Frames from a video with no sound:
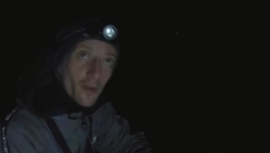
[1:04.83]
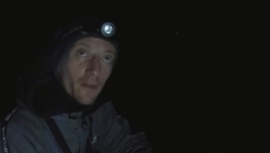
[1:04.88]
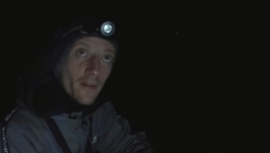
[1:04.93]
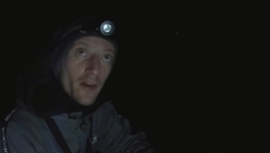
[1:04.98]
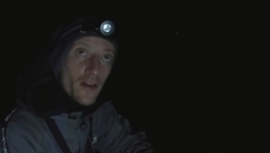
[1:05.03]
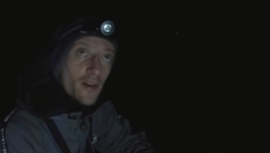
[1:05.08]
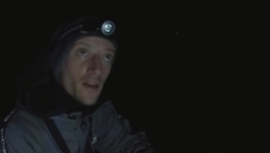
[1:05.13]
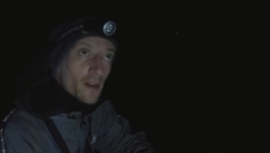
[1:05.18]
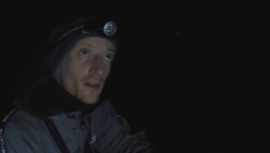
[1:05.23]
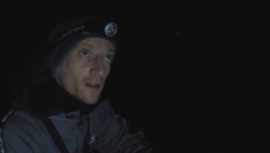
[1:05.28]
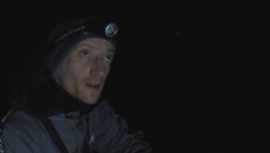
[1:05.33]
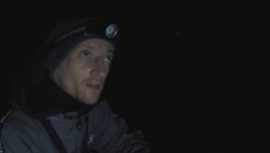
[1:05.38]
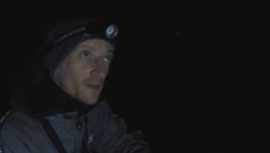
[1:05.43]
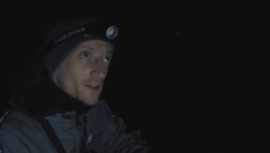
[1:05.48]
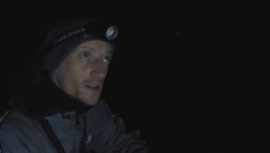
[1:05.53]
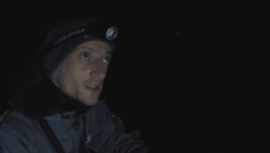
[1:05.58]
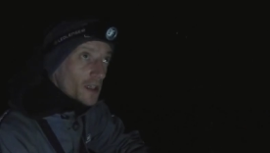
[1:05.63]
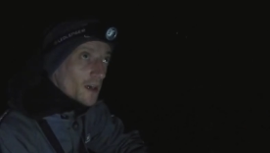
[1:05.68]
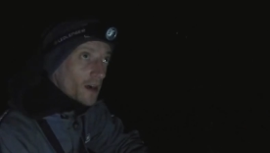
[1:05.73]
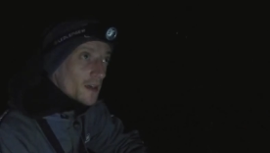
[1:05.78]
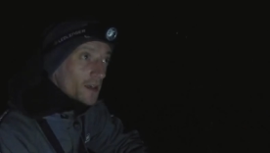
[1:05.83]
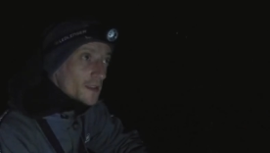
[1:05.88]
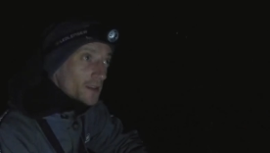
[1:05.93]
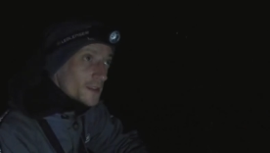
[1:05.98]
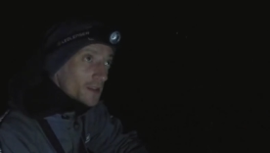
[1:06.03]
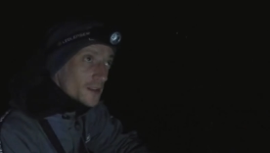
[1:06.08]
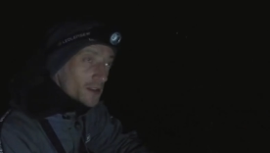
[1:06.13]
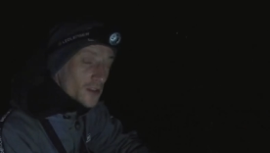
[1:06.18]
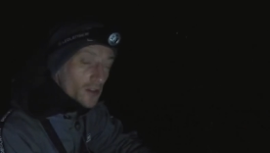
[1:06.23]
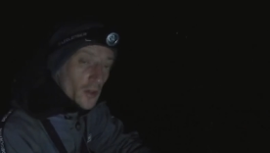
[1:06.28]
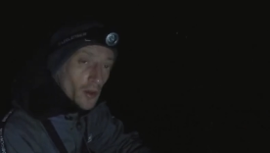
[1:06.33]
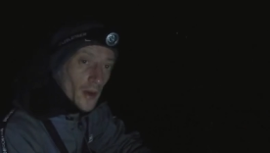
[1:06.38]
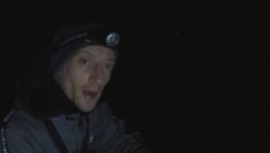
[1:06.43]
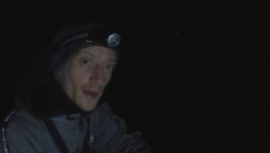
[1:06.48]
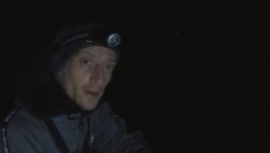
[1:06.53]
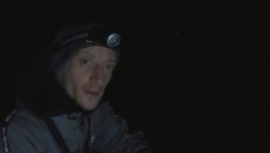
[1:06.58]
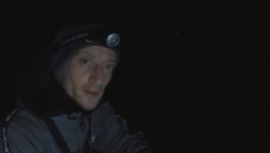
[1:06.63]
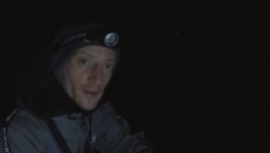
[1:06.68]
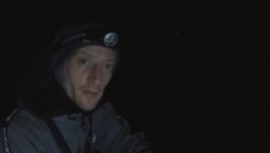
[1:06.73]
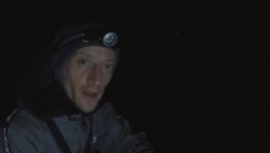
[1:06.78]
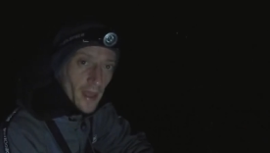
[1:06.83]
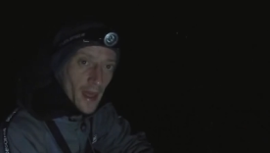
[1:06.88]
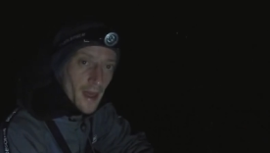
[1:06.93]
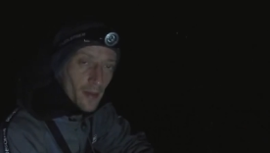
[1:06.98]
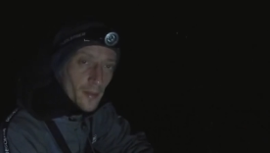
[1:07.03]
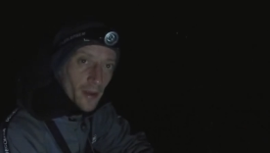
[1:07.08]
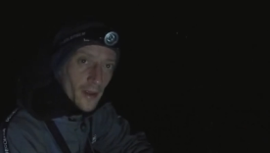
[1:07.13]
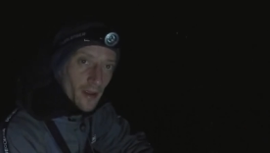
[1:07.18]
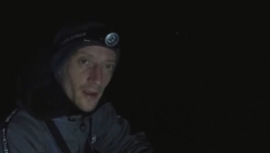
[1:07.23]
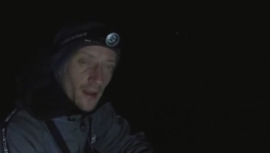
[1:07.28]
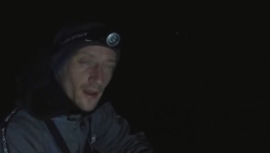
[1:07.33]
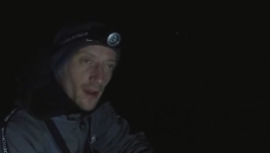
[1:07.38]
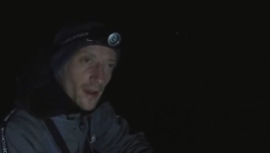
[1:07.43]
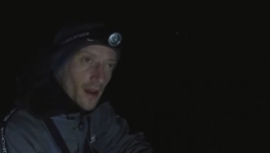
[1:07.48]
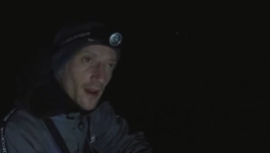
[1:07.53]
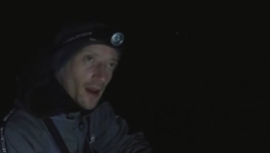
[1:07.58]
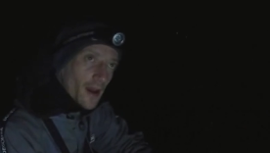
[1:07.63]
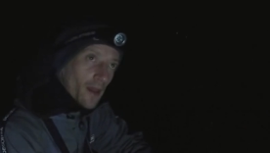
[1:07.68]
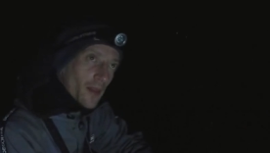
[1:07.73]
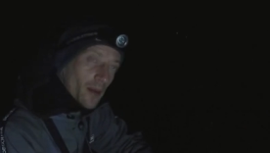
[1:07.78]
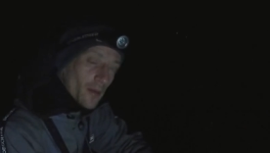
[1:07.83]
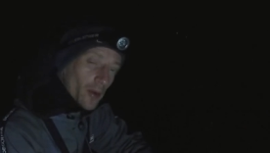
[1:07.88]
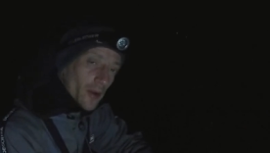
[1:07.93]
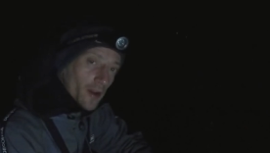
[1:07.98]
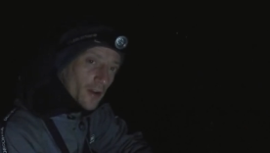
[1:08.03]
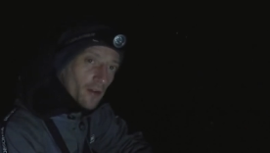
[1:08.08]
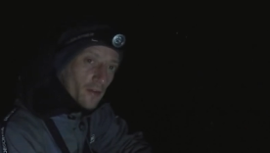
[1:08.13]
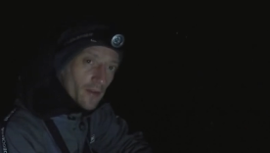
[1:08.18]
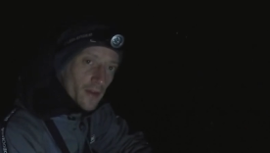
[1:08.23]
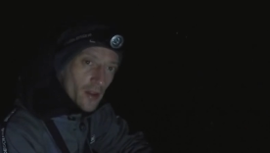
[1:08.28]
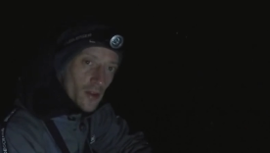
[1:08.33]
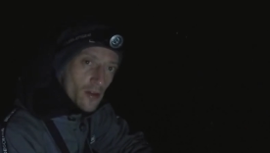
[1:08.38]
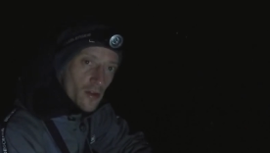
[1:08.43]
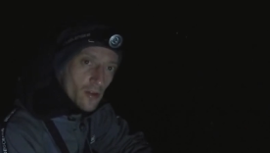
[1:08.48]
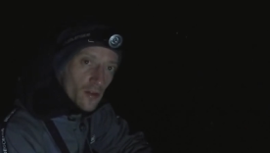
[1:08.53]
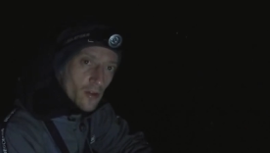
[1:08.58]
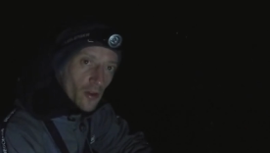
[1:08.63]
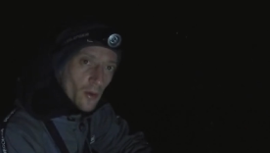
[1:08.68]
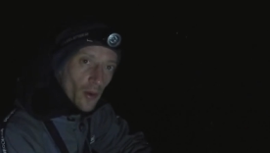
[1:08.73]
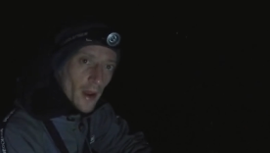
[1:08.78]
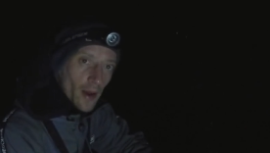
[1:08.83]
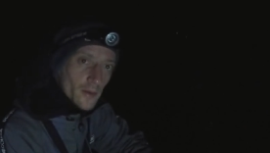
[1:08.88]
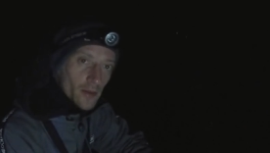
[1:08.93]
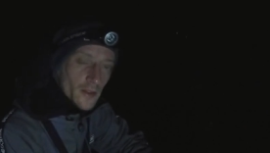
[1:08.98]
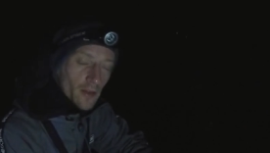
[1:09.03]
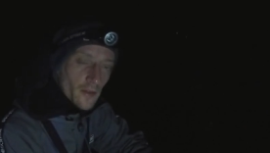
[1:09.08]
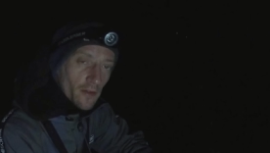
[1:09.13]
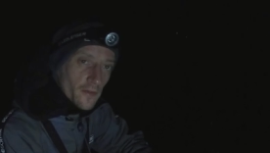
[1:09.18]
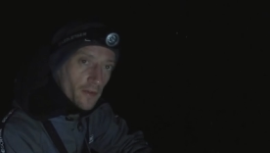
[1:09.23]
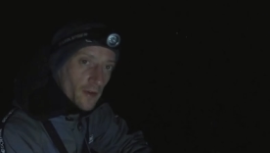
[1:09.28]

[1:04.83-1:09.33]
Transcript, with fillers: we're fishing the tide, 2 hours of the ebb, and then we're going to fish 2 hours of the